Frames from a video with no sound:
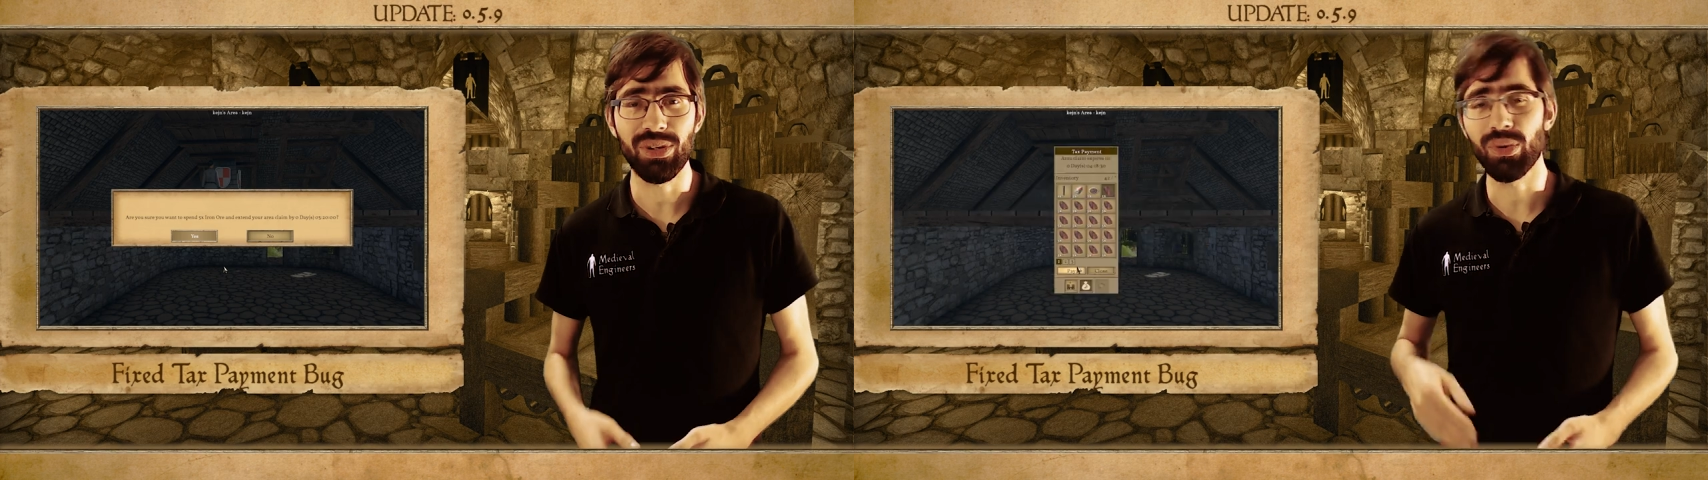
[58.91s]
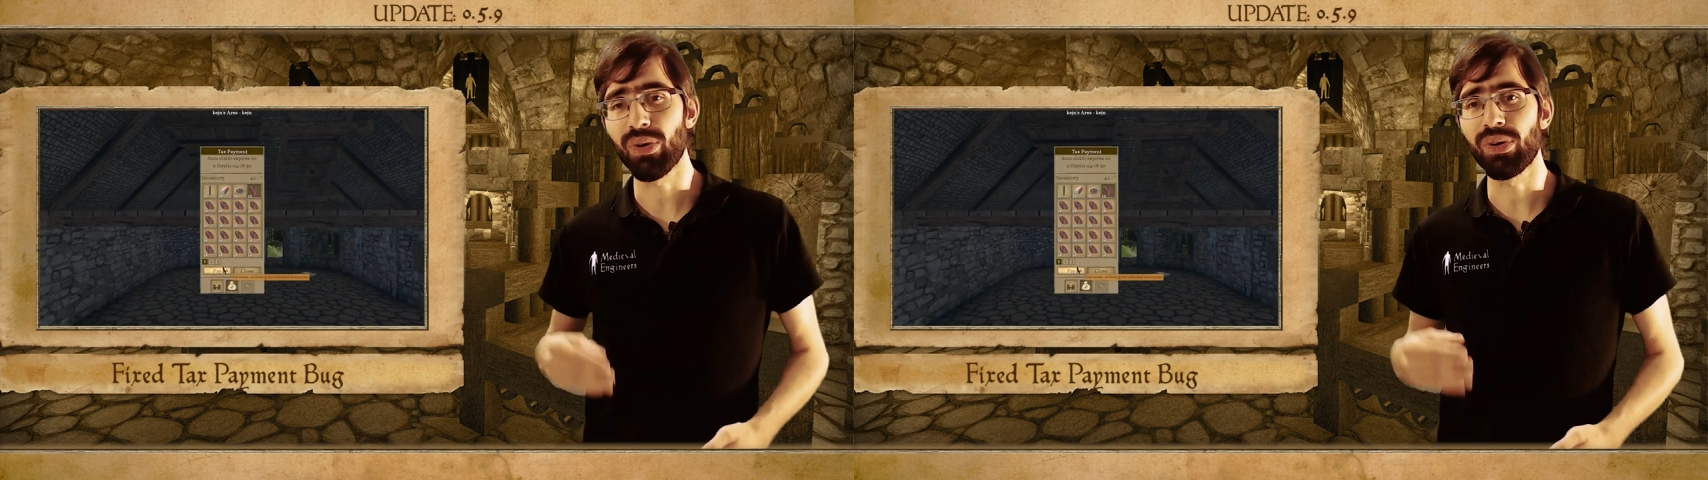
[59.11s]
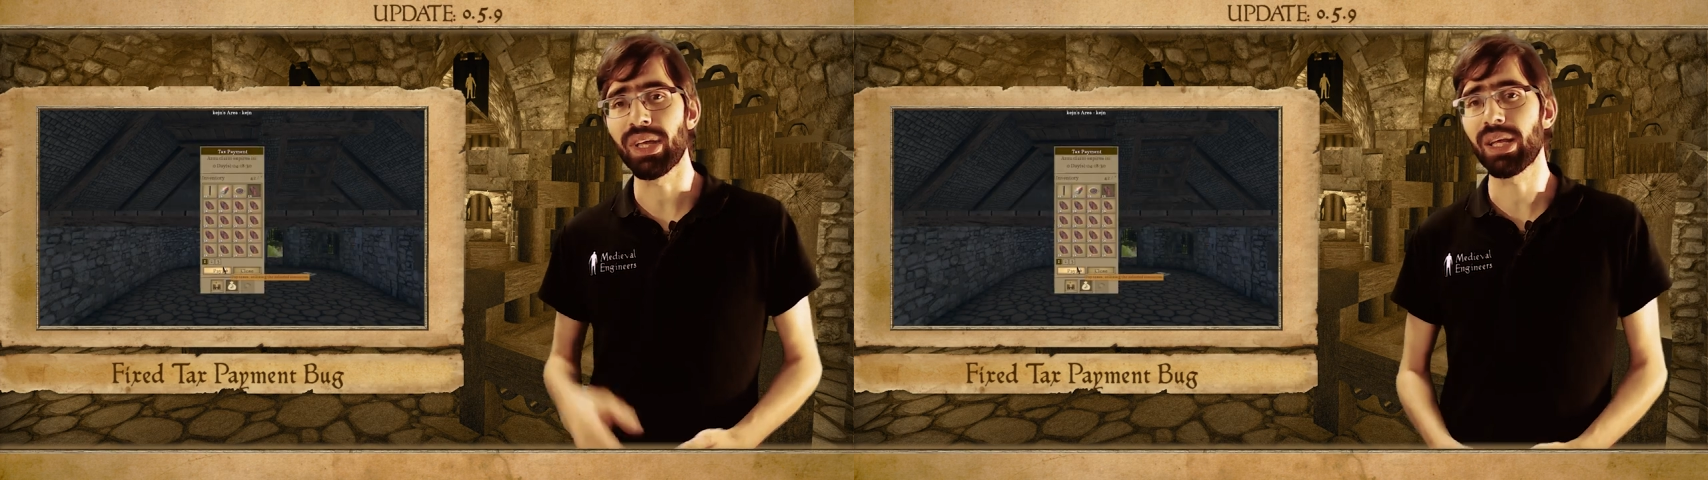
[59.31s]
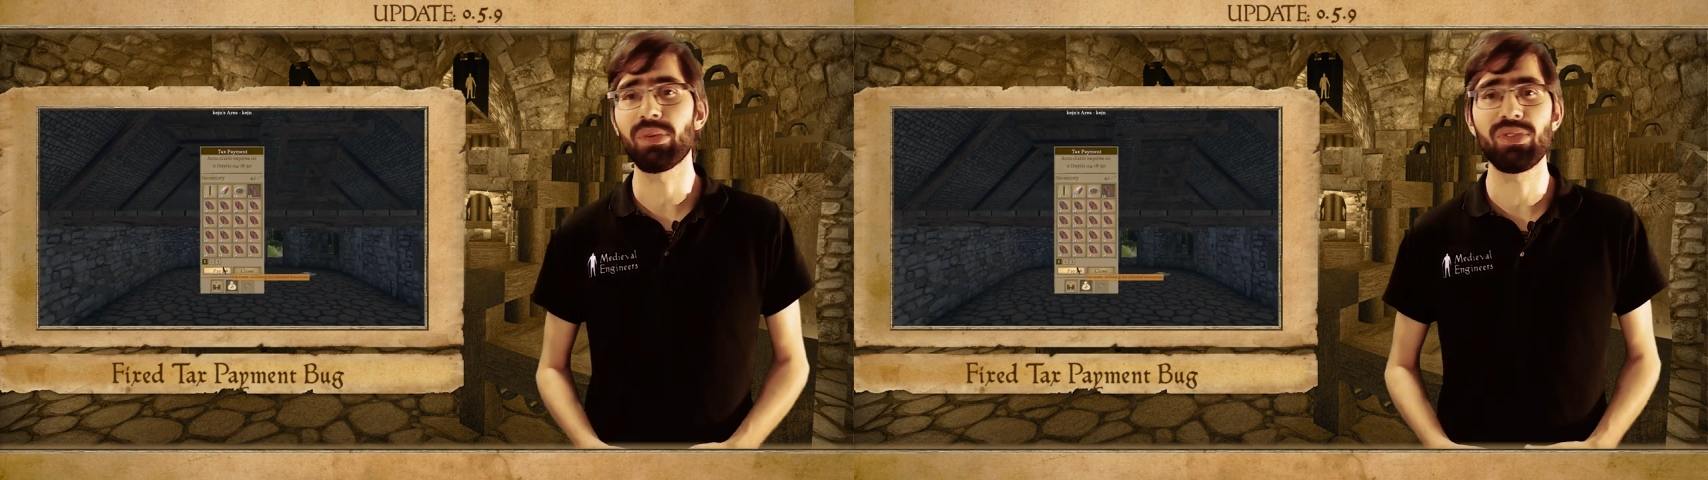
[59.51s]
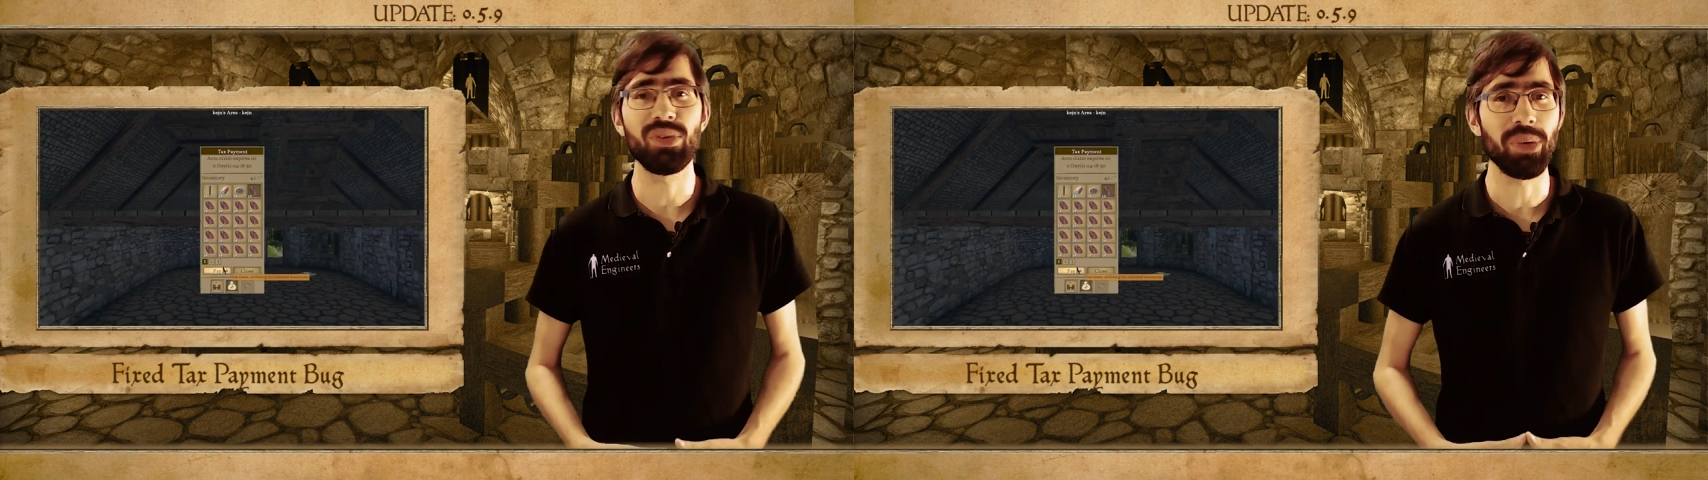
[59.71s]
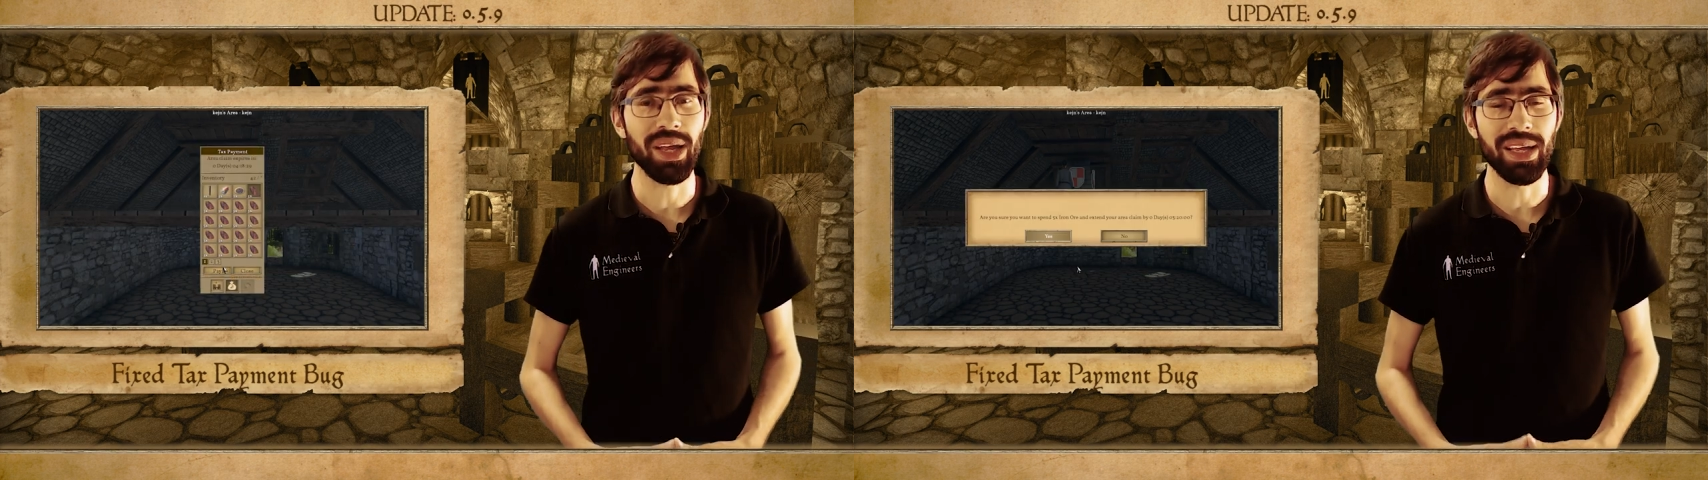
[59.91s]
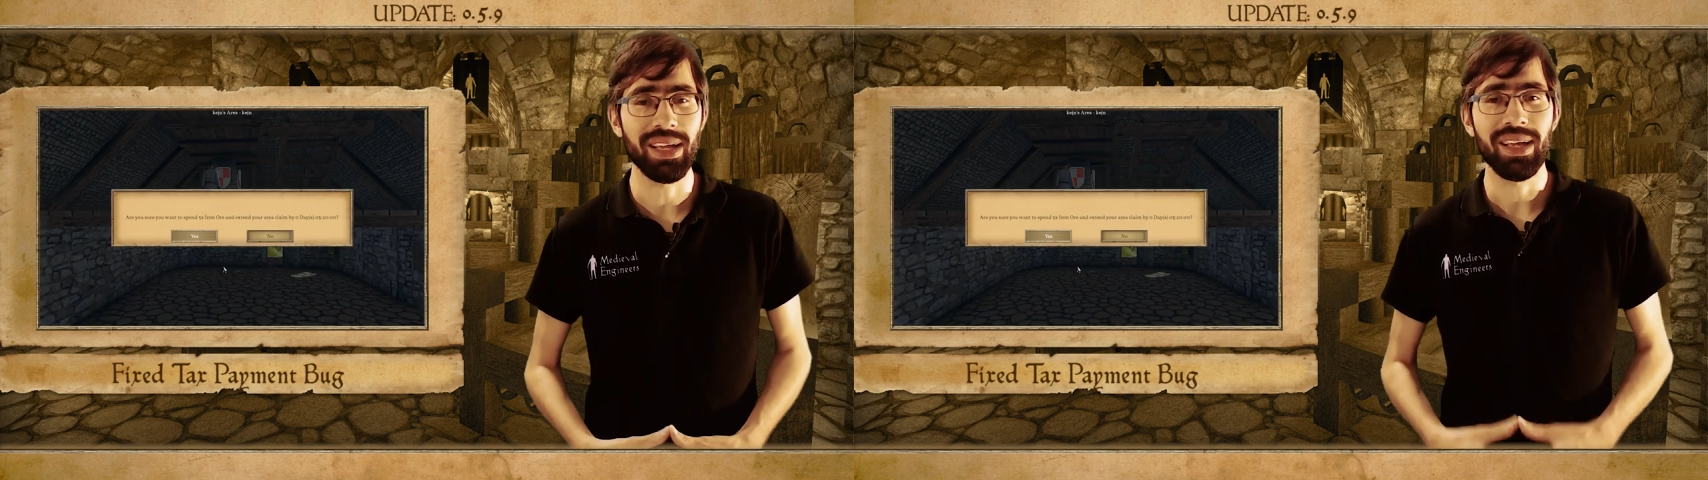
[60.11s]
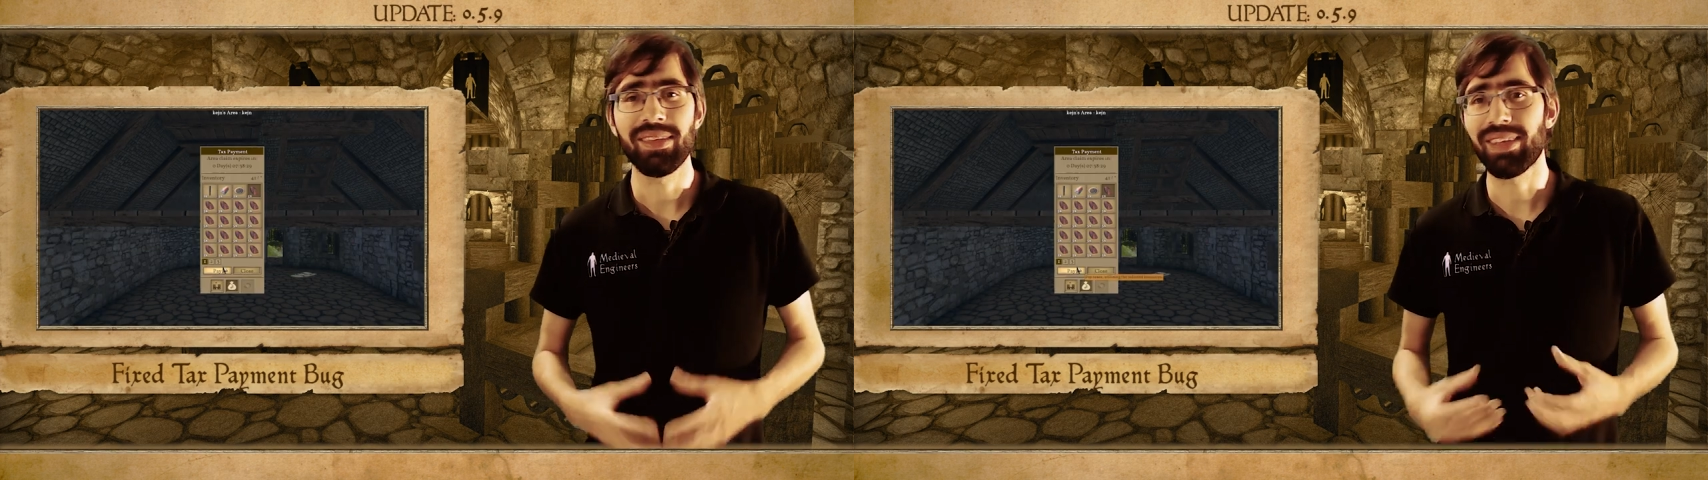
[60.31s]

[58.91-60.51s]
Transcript: you were unable to pay